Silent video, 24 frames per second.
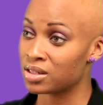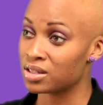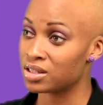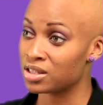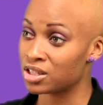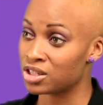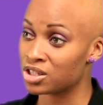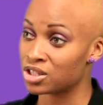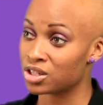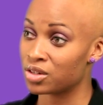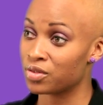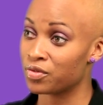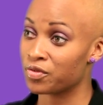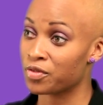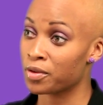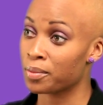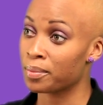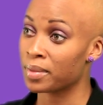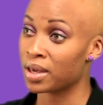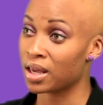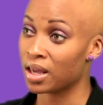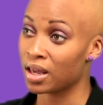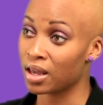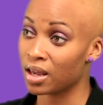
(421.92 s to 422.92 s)
a decision
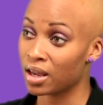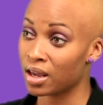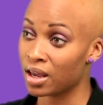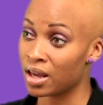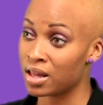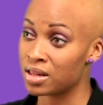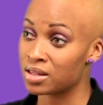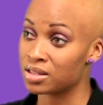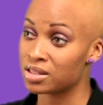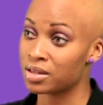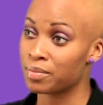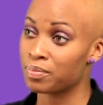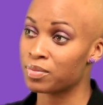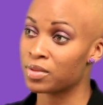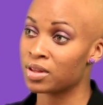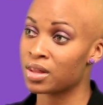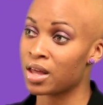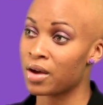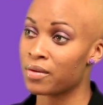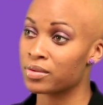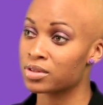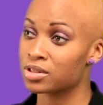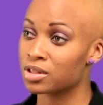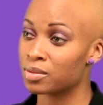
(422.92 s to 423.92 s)
for me and
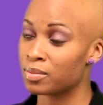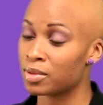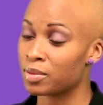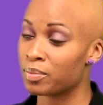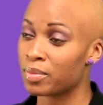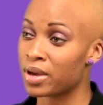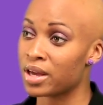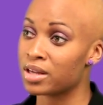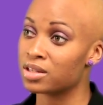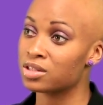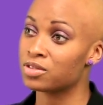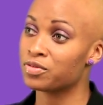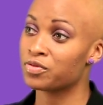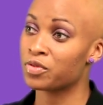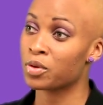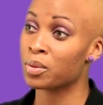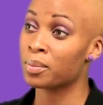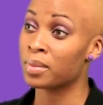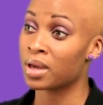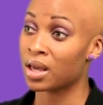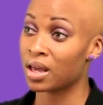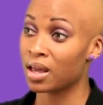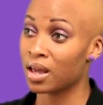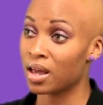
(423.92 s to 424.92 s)
something that was going to be best
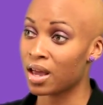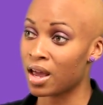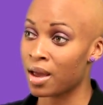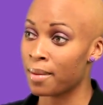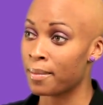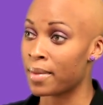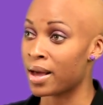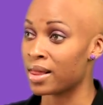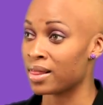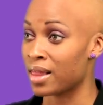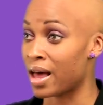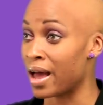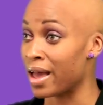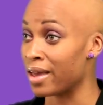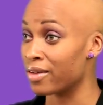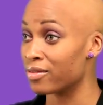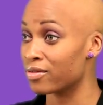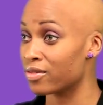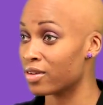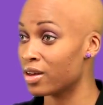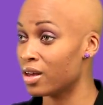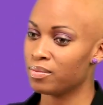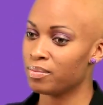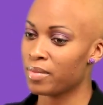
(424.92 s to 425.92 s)
for me and my life.
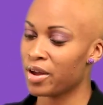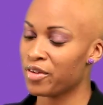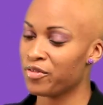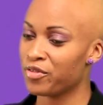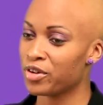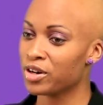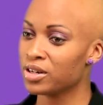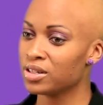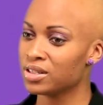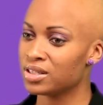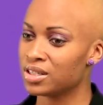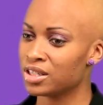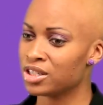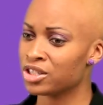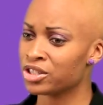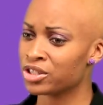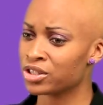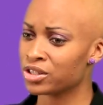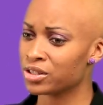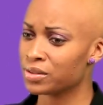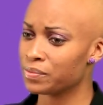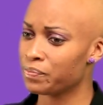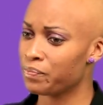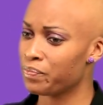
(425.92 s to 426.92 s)
My first
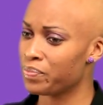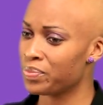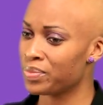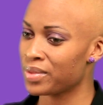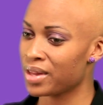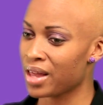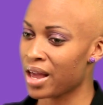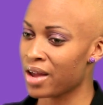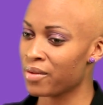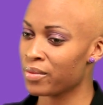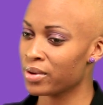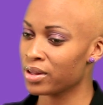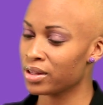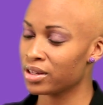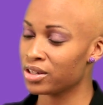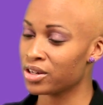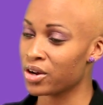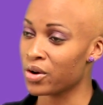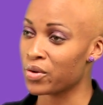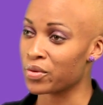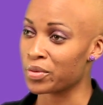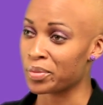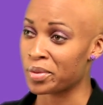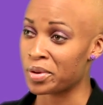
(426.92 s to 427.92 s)
seizure, I really
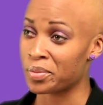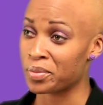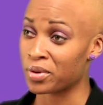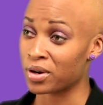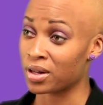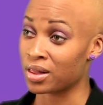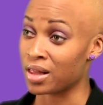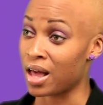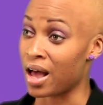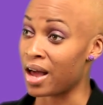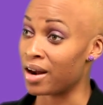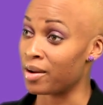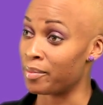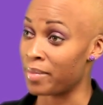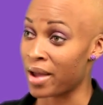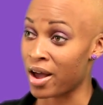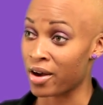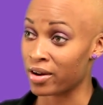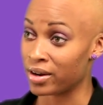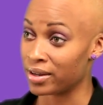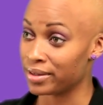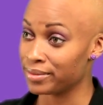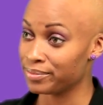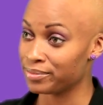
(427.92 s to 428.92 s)
don't remember a lot
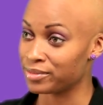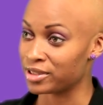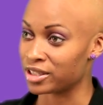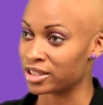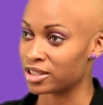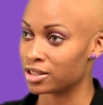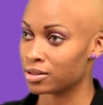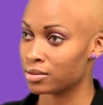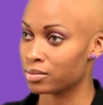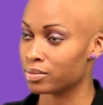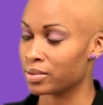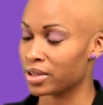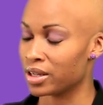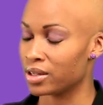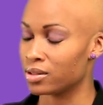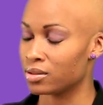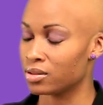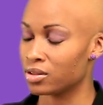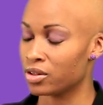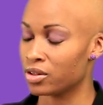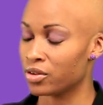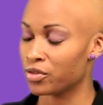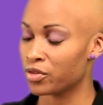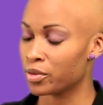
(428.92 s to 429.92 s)
about it just
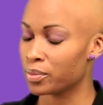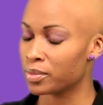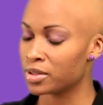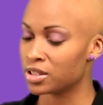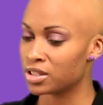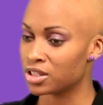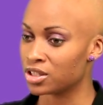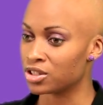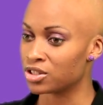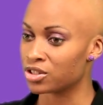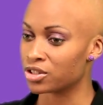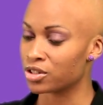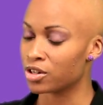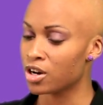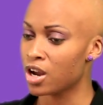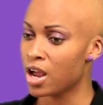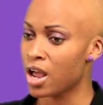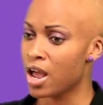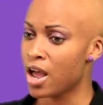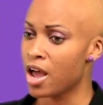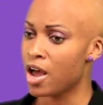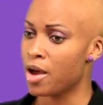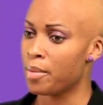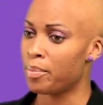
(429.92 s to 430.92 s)
because, you know, from the seizure,
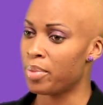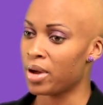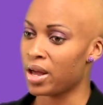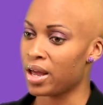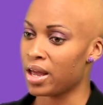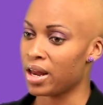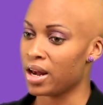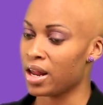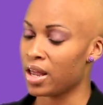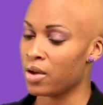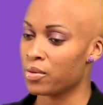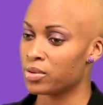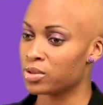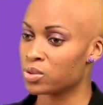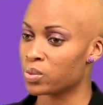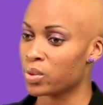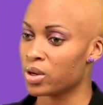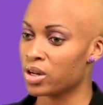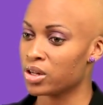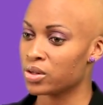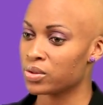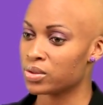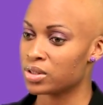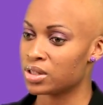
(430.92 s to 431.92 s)
but it was
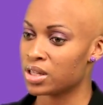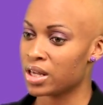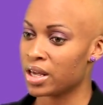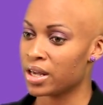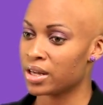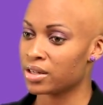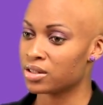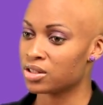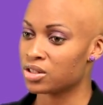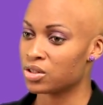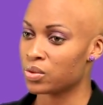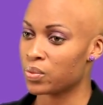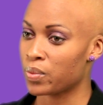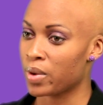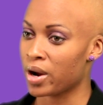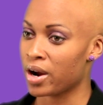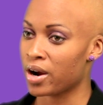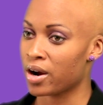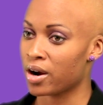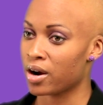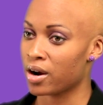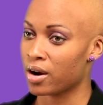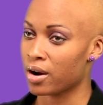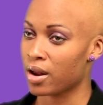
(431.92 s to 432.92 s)
one of those things to
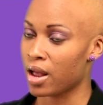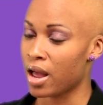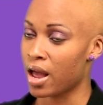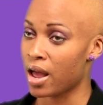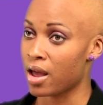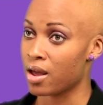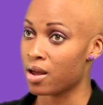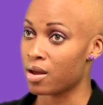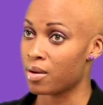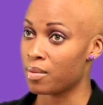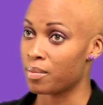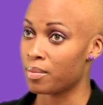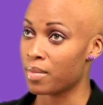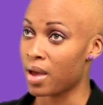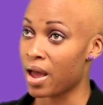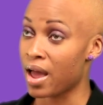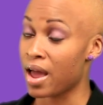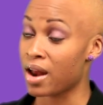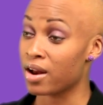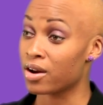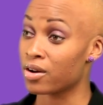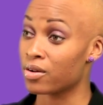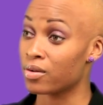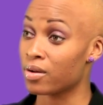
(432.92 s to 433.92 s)
where um, I
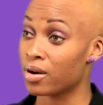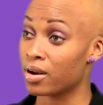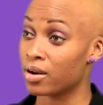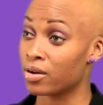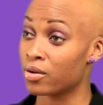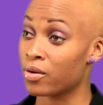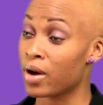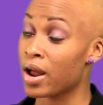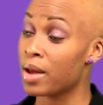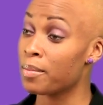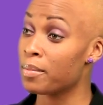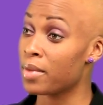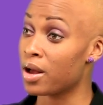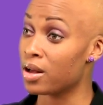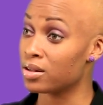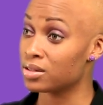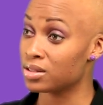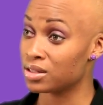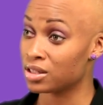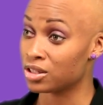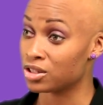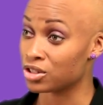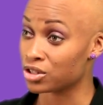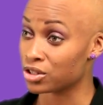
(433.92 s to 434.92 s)
had a grand mal
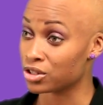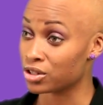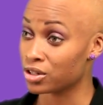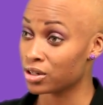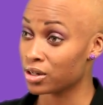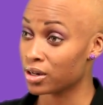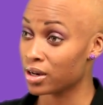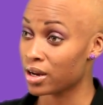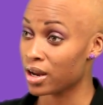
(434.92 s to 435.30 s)
seizure,